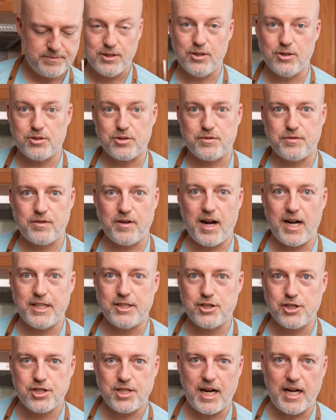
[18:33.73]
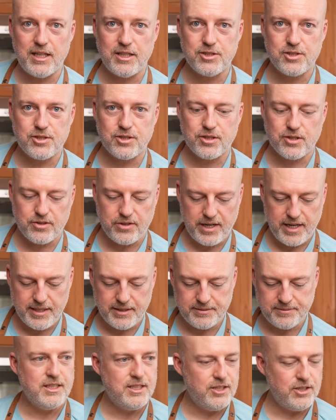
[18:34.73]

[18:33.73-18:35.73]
Those fried shallots are great.